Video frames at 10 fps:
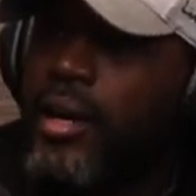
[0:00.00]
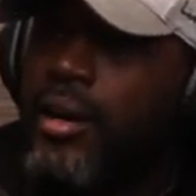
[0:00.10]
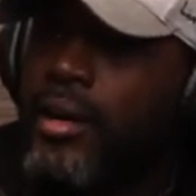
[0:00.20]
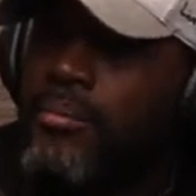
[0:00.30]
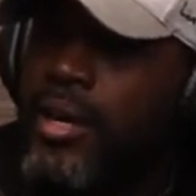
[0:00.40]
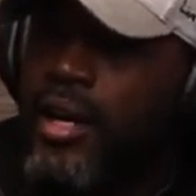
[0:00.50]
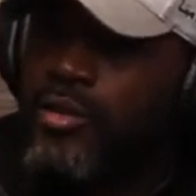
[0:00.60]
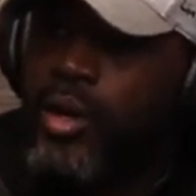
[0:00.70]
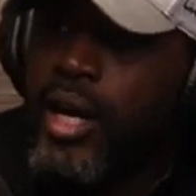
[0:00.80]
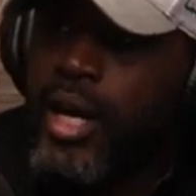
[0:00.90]
And because
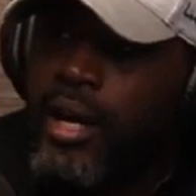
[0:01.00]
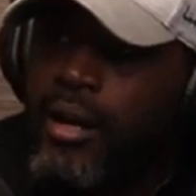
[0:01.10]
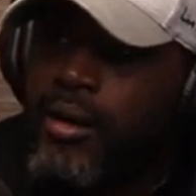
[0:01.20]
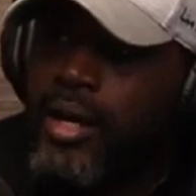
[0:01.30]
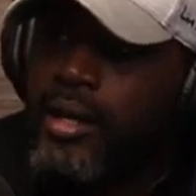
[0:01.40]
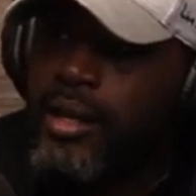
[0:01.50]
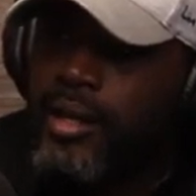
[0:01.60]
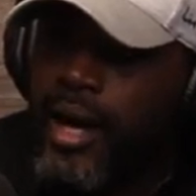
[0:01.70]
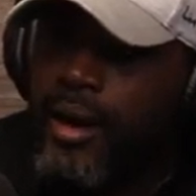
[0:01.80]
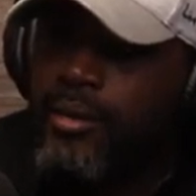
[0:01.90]
we're here
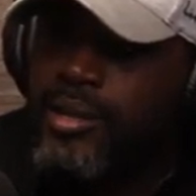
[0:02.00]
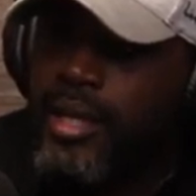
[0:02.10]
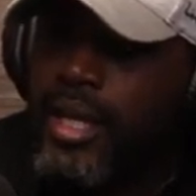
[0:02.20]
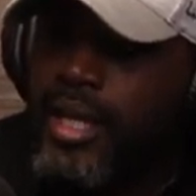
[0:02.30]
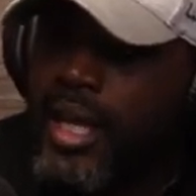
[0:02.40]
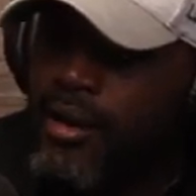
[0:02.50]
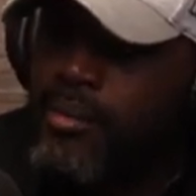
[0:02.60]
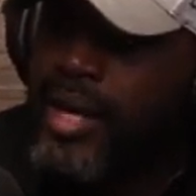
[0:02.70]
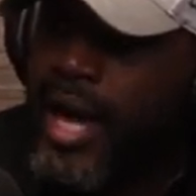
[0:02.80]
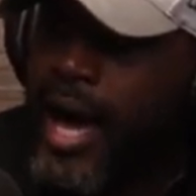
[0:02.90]
in Iowa City and they're in
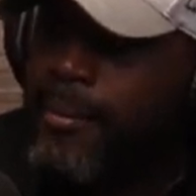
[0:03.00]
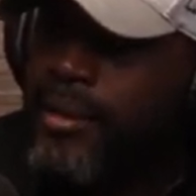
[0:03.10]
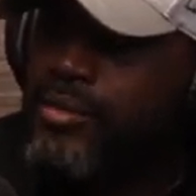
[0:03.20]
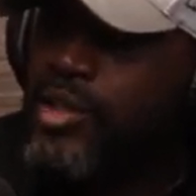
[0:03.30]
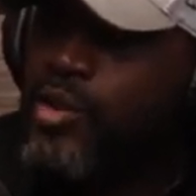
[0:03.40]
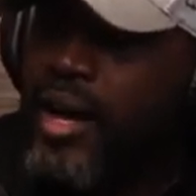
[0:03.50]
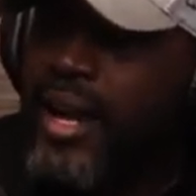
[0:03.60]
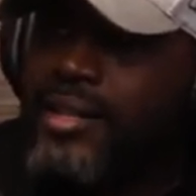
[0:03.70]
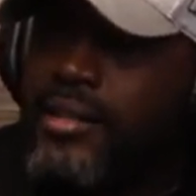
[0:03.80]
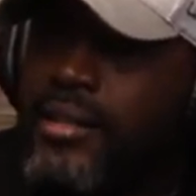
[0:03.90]
Minneapolis, we try
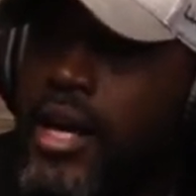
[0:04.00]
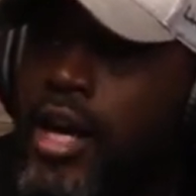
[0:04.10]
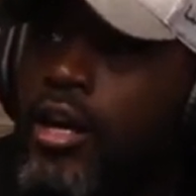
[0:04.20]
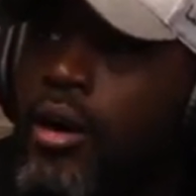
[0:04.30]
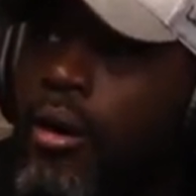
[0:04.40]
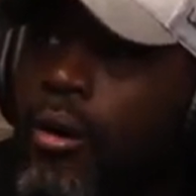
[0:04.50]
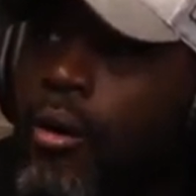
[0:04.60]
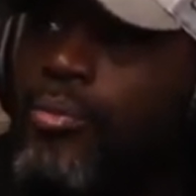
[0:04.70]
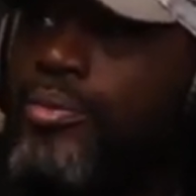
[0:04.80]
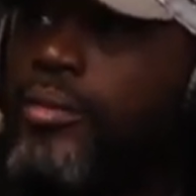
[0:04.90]
not to
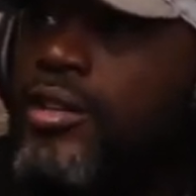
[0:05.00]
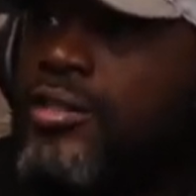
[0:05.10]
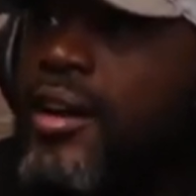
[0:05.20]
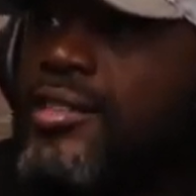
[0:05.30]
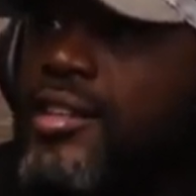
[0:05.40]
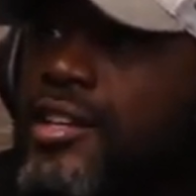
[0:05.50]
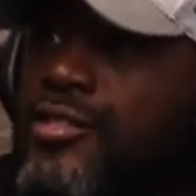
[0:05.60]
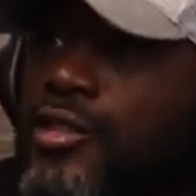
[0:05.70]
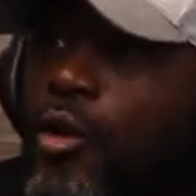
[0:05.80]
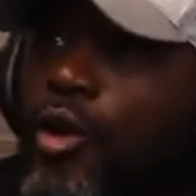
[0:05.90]
go, Shauna says,
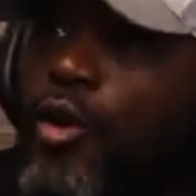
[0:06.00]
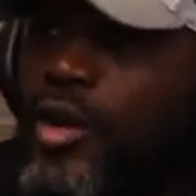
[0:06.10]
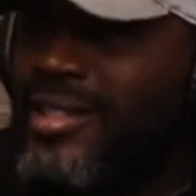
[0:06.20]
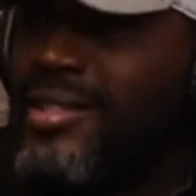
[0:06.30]
no longer than